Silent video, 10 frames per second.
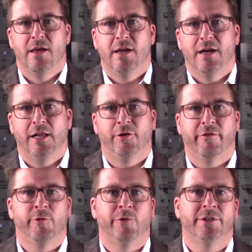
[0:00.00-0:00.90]
Hello
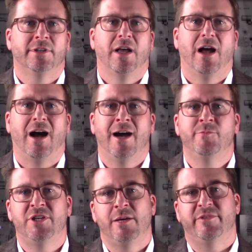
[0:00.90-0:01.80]
everyone,
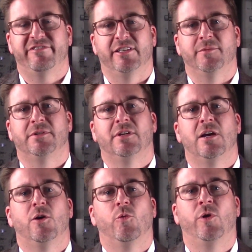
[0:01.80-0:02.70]
I'm James Phillips,
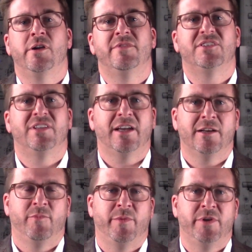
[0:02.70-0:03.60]
one of the Second
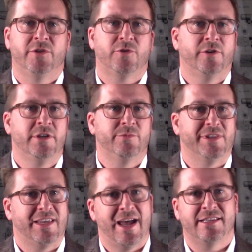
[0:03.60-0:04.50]
Amendment attorneys
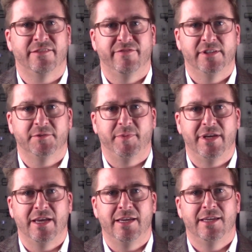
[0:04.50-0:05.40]
with Katz & Phillips
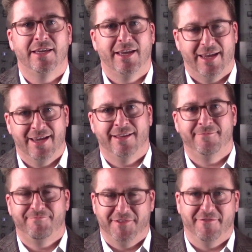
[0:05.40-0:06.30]
PA
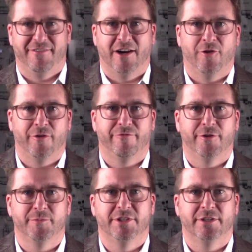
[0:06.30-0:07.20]
and the Firearm
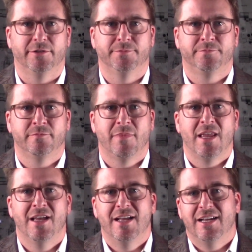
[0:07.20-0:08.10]
Firm channel.
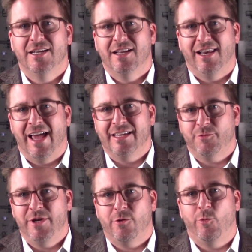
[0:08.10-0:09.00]
Last
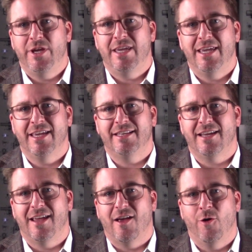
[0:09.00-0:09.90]
week we
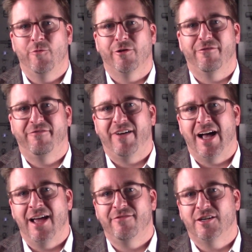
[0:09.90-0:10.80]
hit over
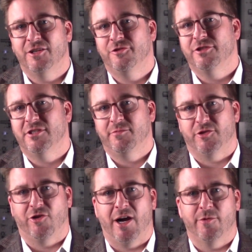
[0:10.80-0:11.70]
500
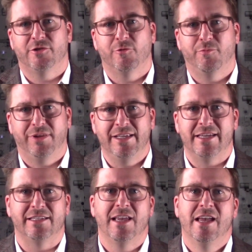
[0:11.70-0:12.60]
subscribers, so
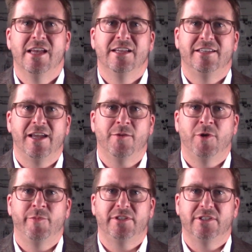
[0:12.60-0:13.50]
please take a
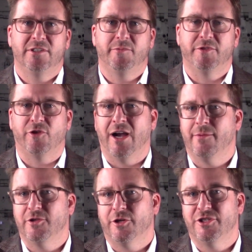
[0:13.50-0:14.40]
moment to
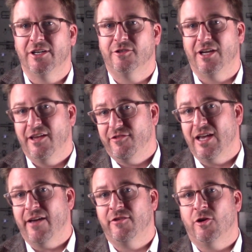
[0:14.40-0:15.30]
subscribe to our channel if you
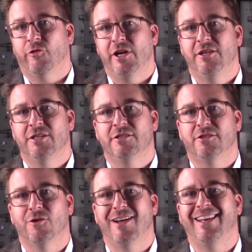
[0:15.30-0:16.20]
haven't already done
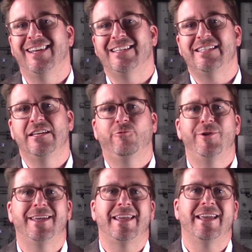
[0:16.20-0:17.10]
so, and let's see if
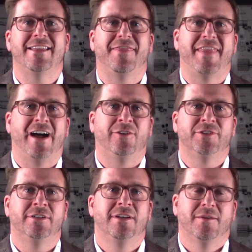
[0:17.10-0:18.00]
we can hit
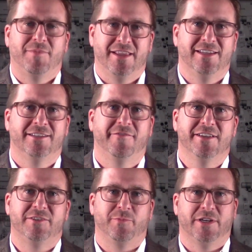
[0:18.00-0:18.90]
1,000 by the end of
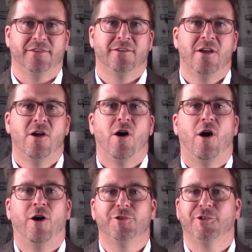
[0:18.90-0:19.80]
this month.
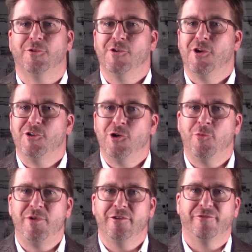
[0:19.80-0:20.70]
Also,
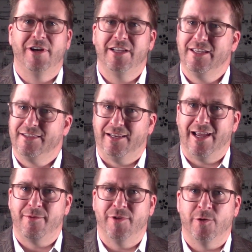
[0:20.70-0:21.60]
don't be afraid to hit the
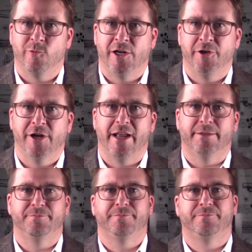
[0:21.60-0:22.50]
like button while you're at
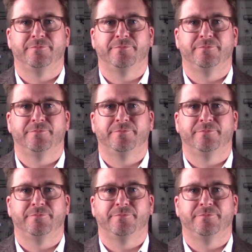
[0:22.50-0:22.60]
it.